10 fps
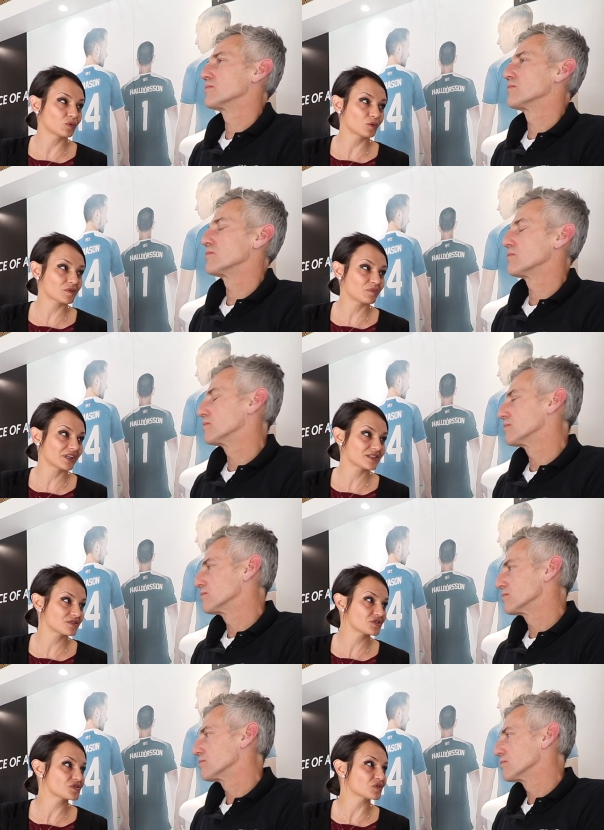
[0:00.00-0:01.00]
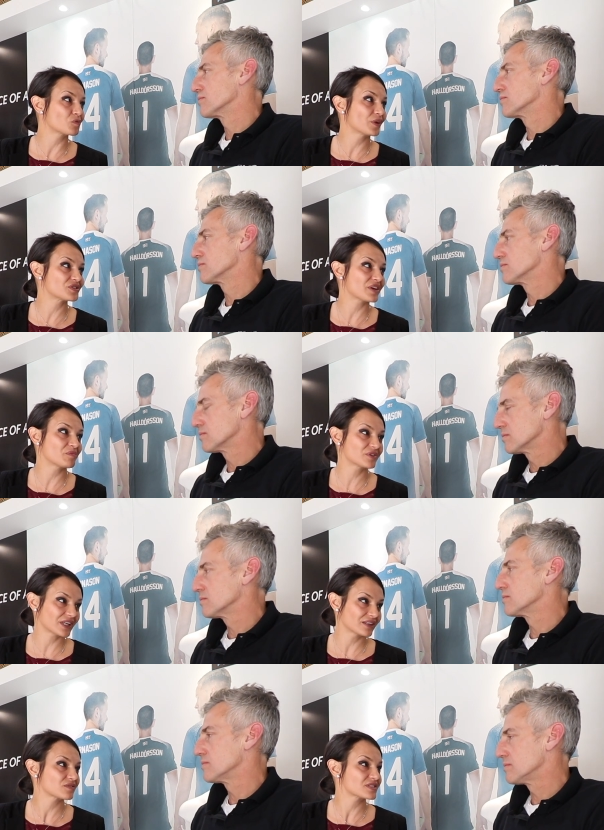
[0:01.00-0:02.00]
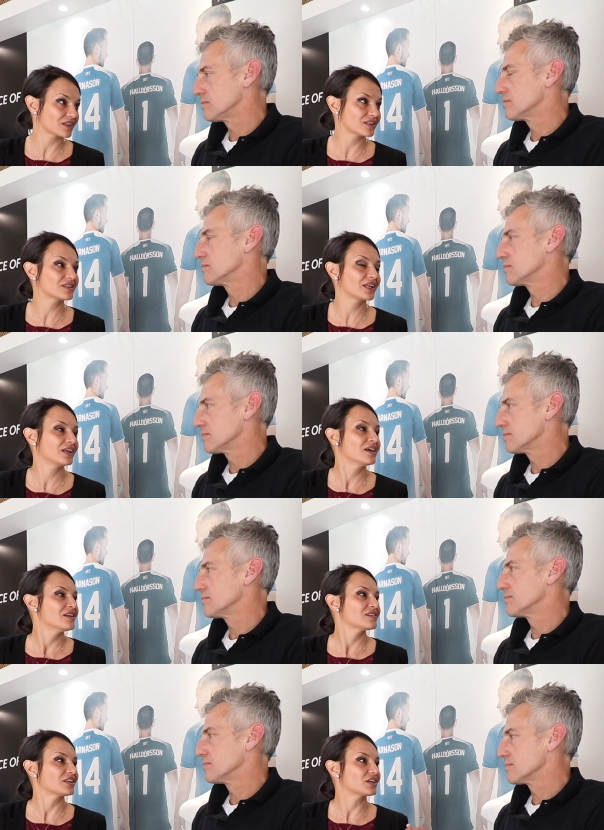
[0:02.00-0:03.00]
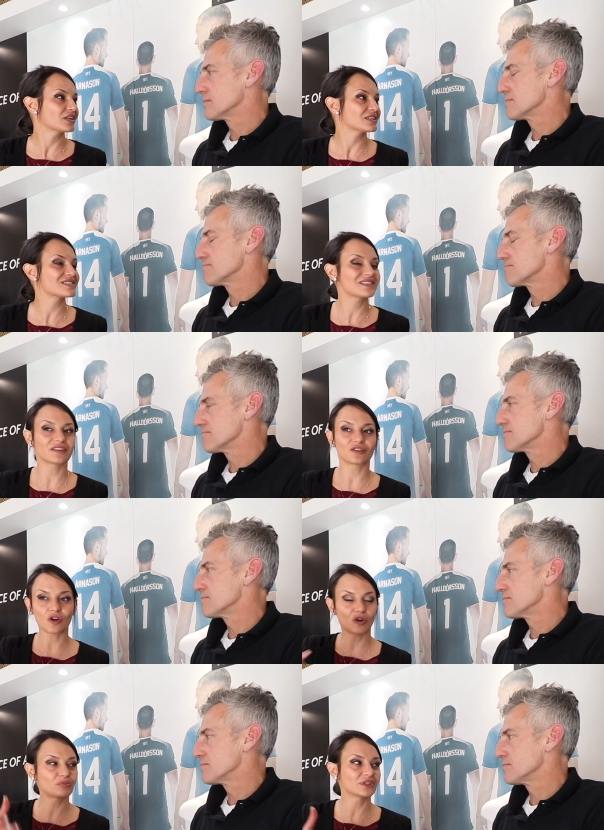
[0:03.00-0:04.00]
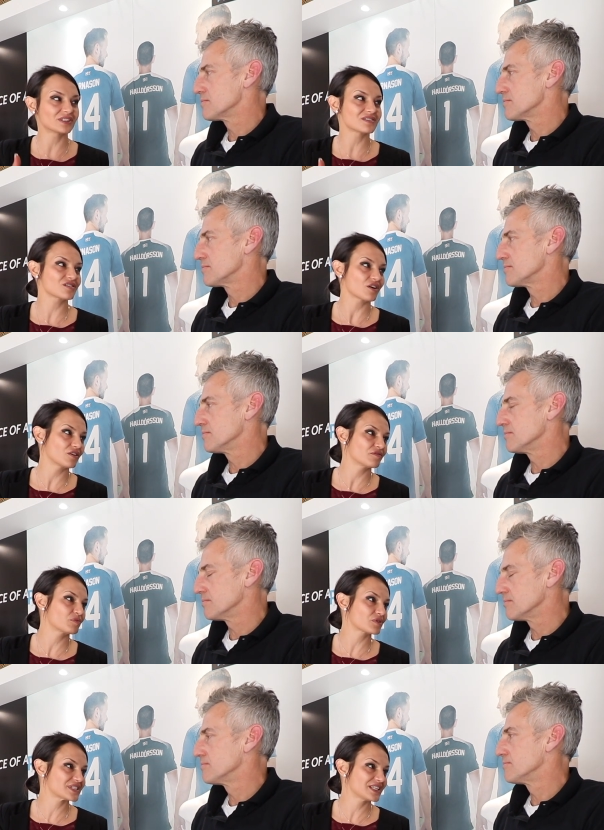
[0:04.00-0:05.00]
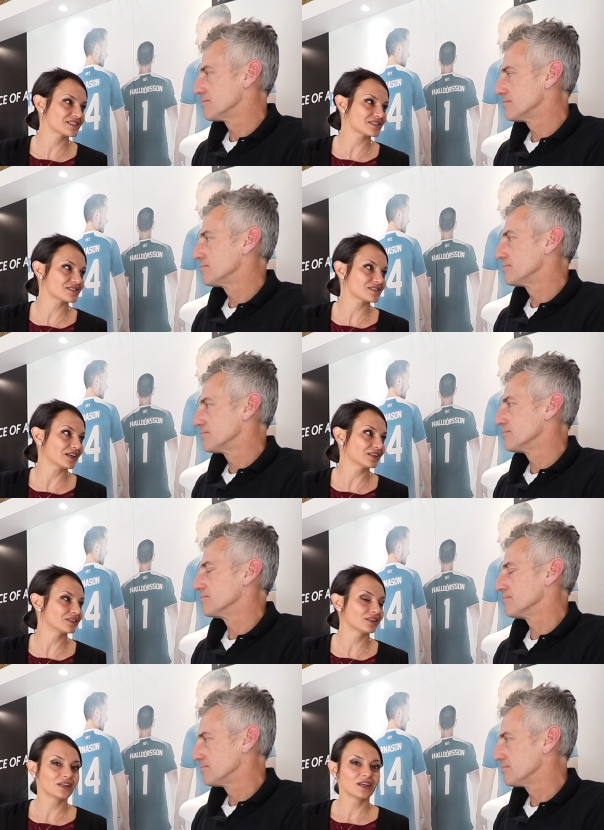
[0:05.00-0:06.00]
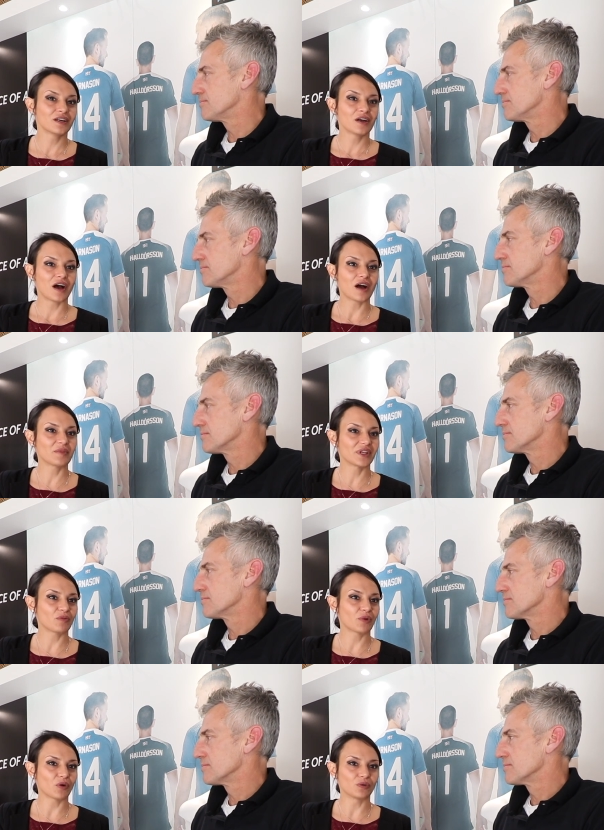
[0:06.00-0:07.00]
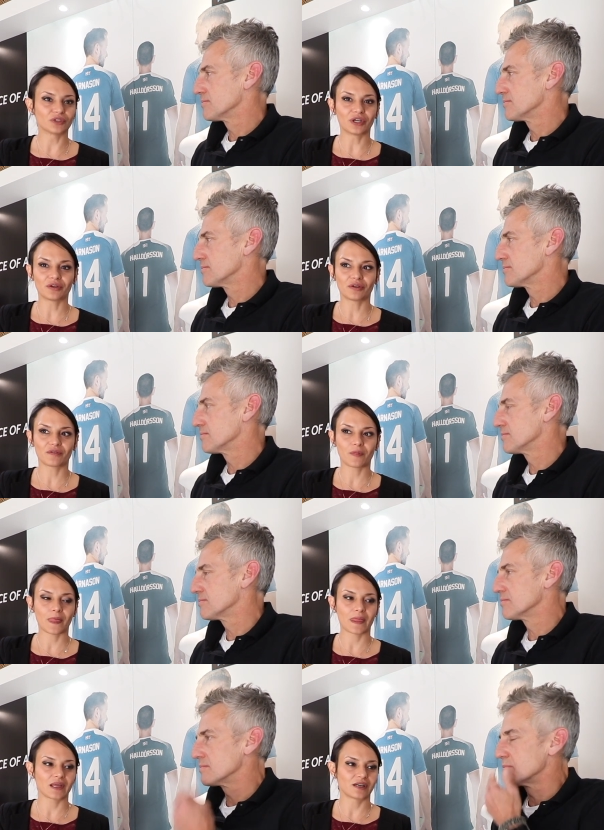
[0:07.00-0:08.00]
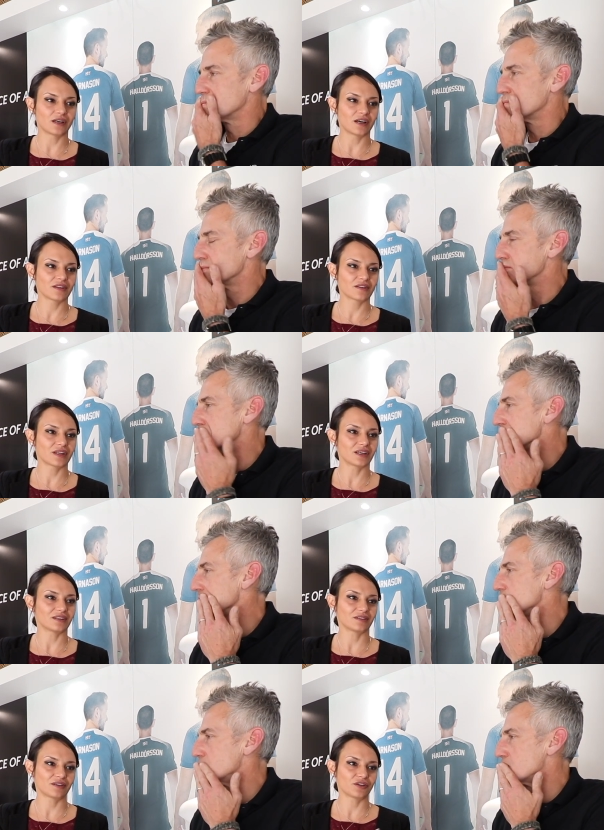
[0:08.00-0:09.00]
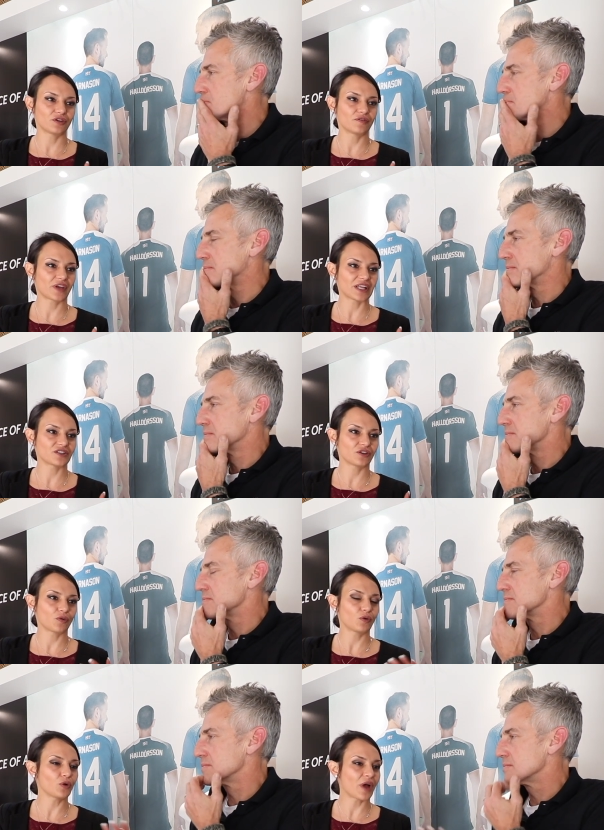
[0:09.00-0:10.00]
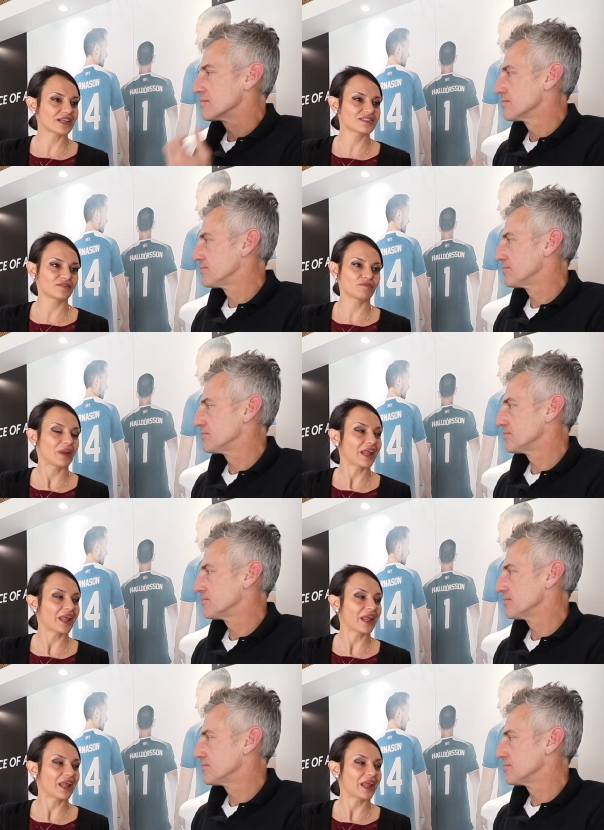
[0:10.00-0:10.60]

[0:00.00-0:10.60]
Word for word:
Speaker 1: more orthopedic surgeons on where to amputate because I think they, they don't understand the confidence of mm. prosthesis and I mean, we all know that you've got all your active